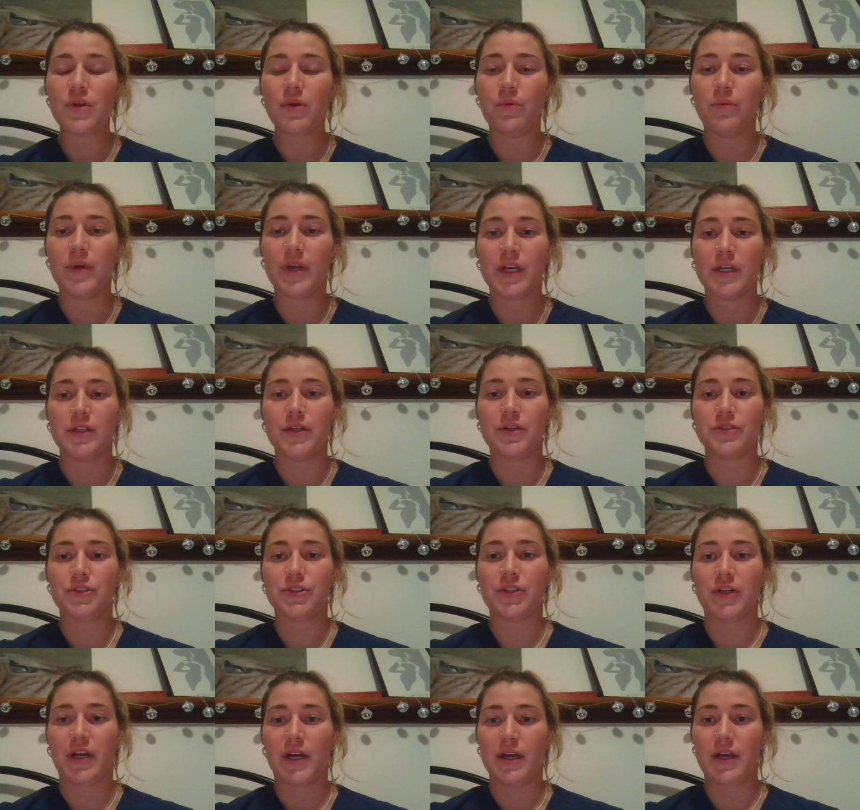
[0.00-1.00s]
we can
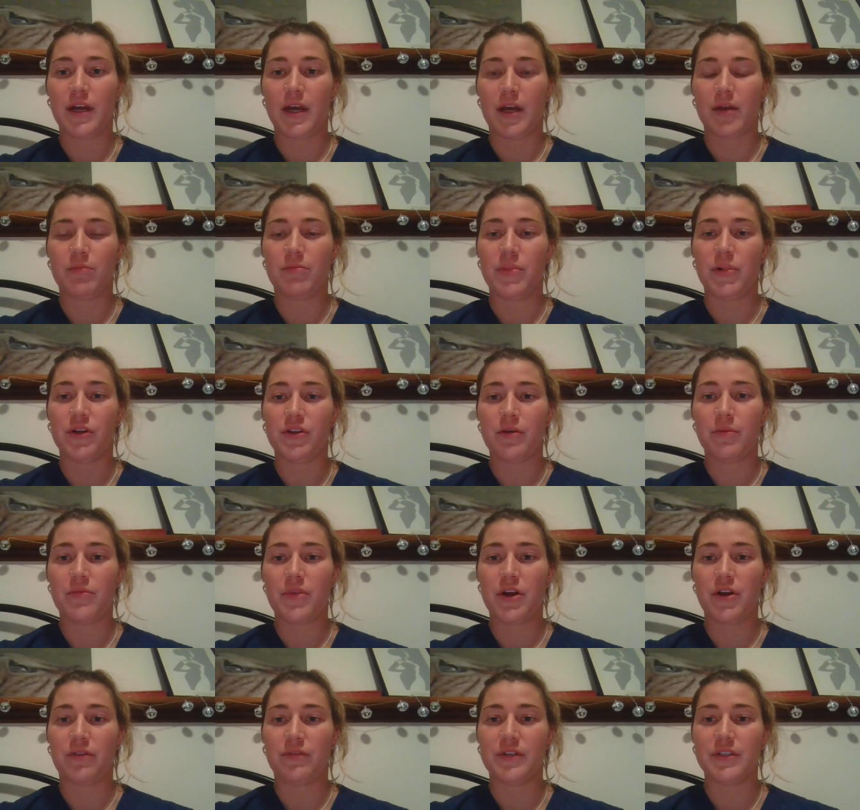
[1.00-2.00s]
try and build up
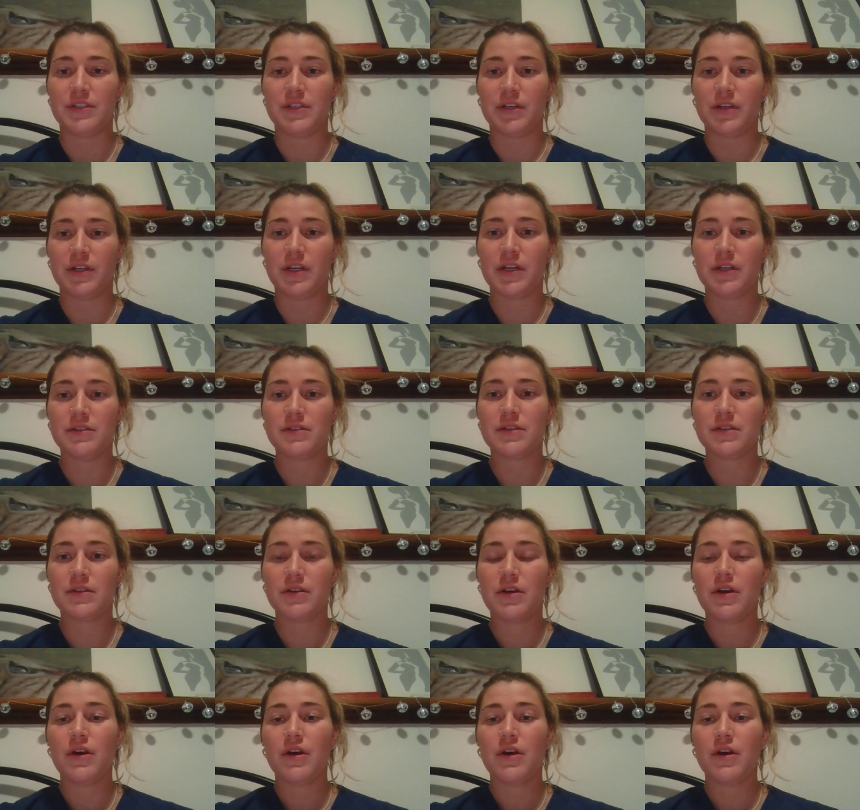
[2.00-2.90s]
their resilience